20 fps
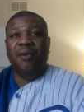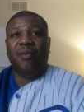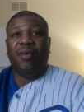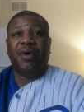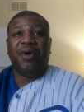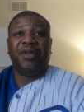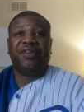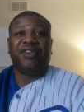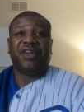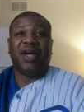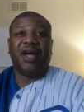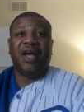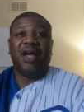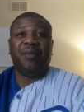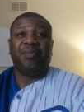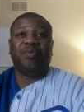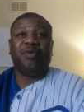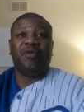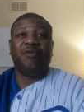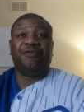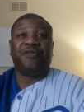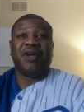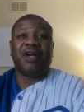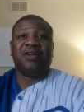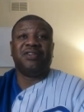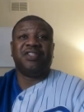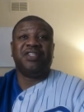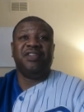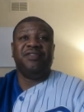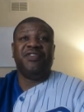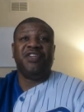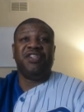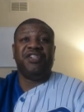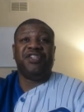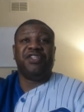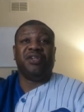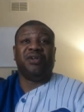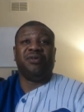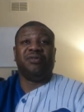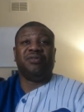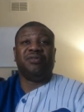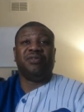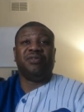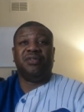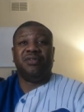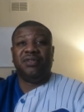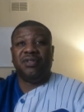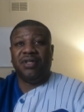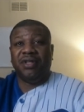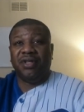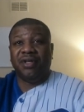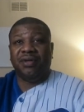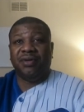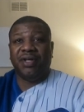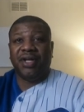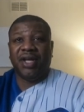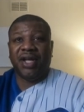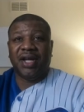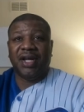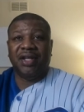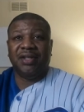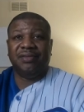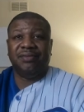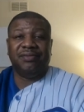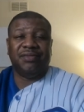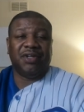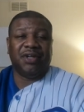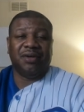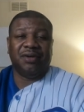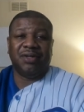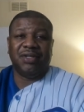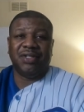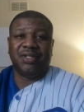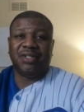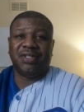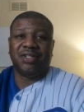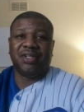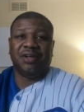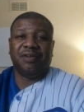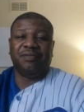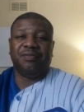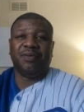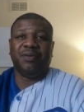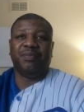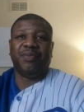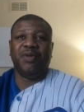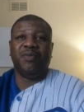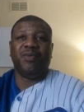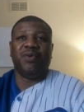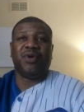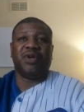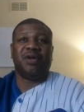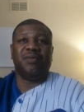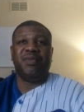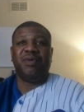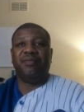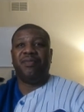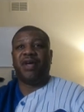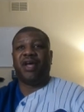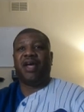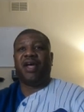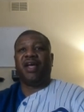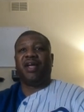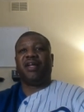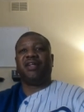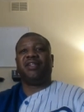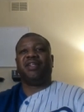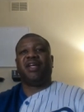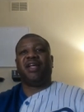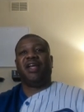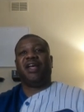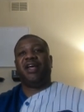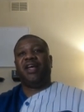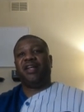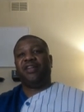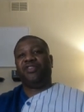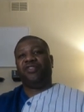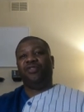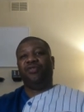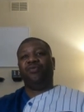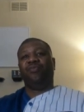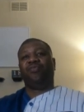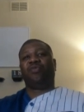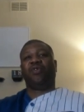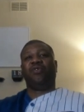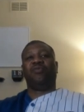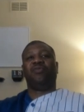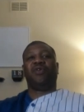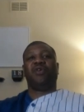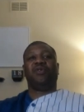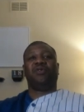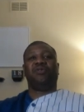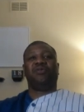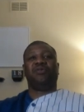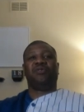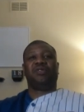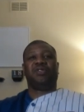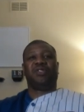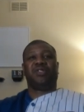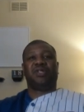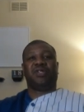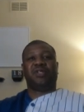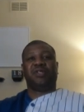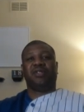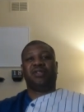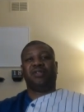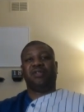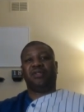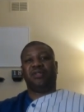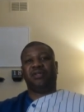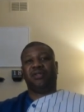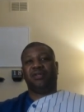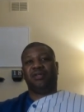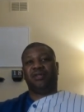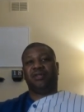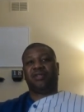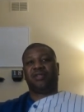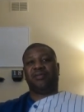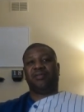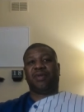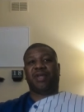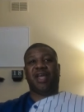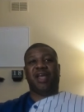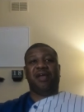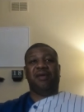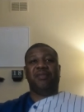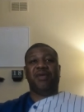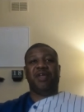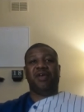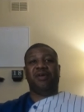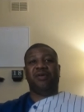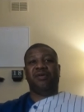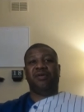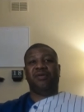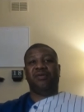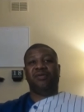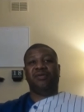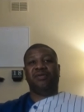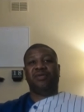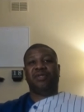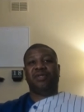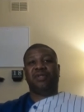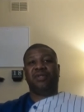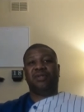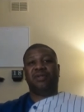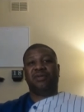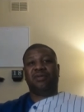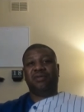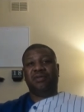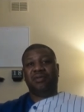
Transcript: Well, it's a high profile TV show. You know, they got all this stuff with people coming back. They had two promos, some cameos.